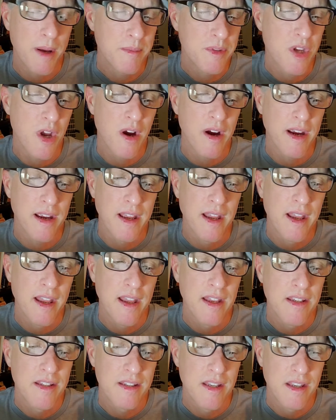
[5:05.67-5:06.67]
I'm sorry.
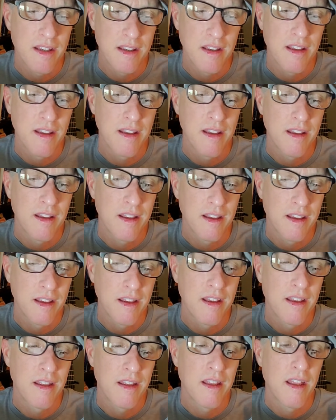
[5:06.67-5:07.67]

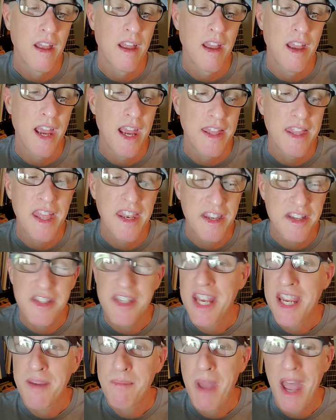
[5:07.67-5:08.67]
And then the
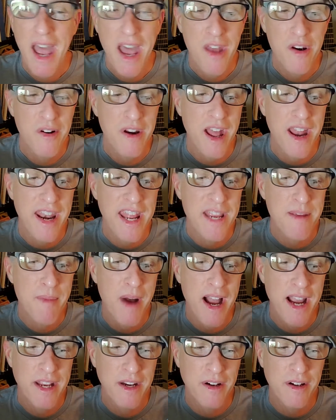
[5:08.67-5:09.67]
same pattern on A
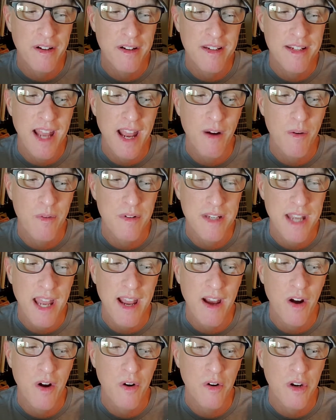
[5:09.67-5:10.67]
minor. Down,
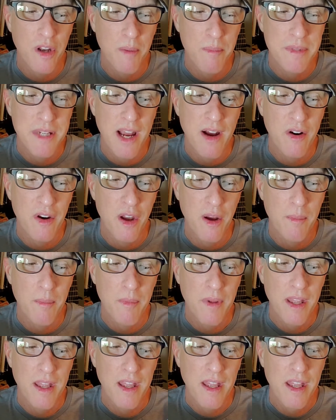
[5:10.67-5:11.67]
down, up, down,
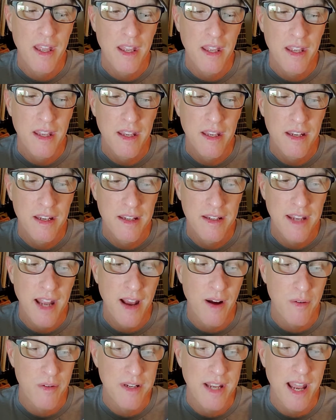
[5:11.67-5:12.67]
up.
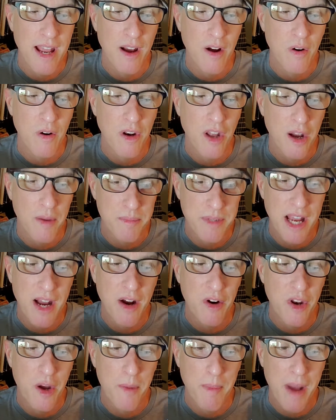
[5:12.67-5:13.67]
Down, down, up,
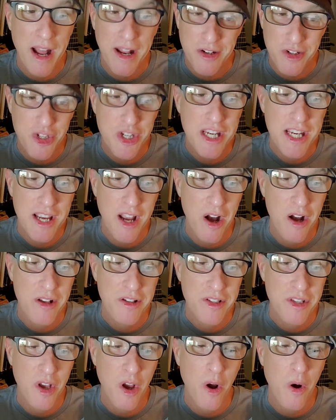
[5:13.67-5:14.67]
down, up. On G
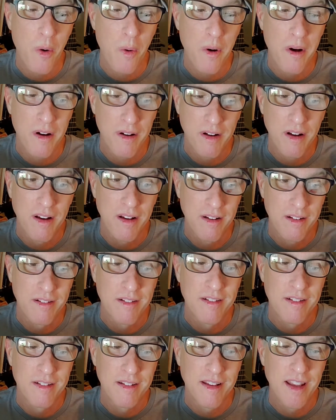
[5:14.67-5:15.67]
also.
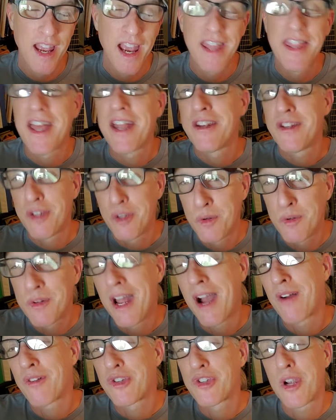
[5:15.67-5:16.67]
And then two
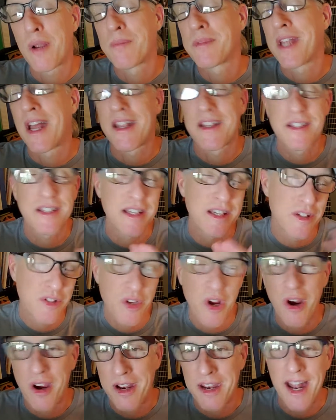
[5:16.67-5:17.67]
down strums on C.
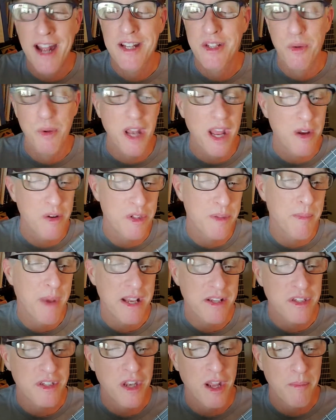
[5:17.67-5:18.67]
Sorry, that's what I was
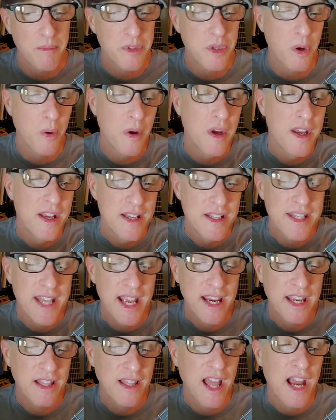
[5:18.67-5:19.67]
messing up. So
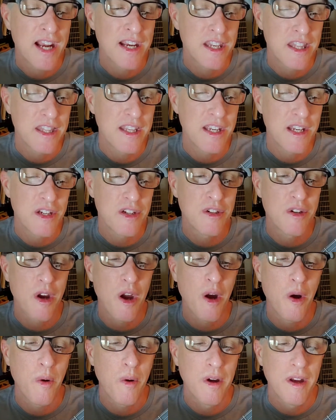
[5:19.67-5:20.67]
second line of the
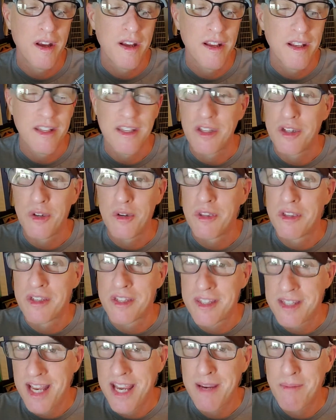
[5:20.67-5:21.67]
intro, you do the
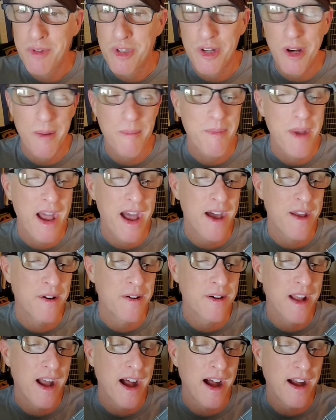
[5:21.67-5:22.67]
same strum
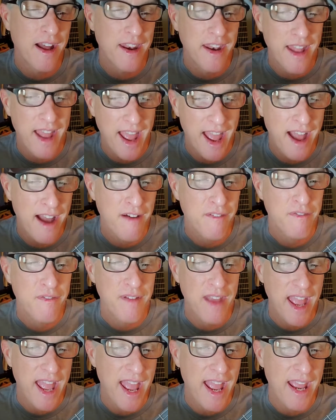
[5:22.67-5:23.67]
pattern on F,
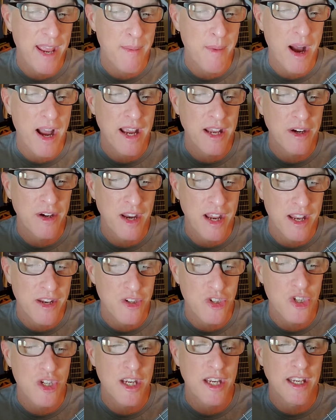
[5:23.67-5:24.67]
A minor,
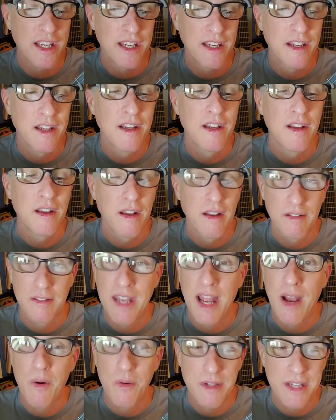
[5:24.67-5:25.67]
and G.
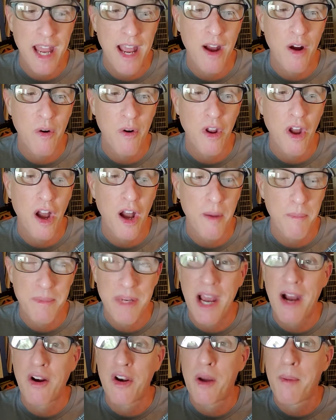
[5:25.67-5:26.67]
Down, down, up,
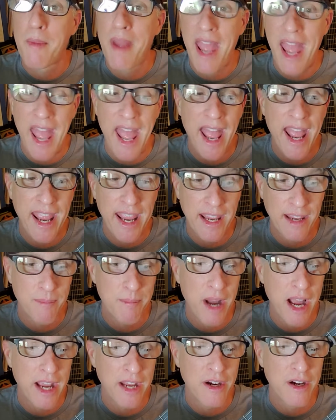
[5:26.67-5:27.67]
down, up, A
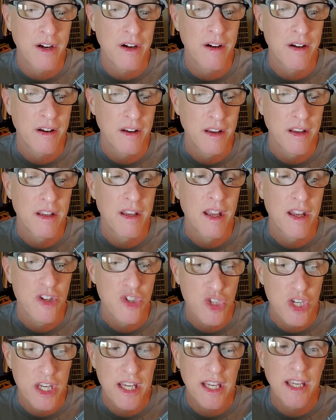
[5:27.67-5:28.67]
minor,
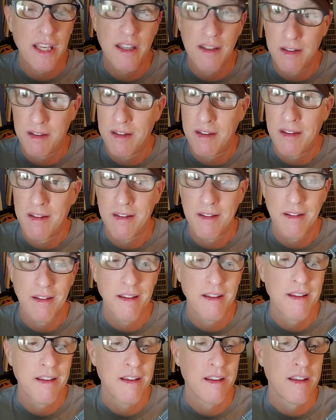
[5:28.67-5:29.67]
G,
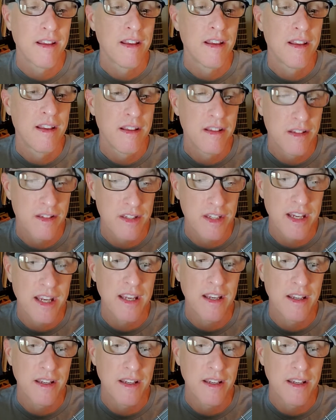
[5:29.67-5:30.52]
C.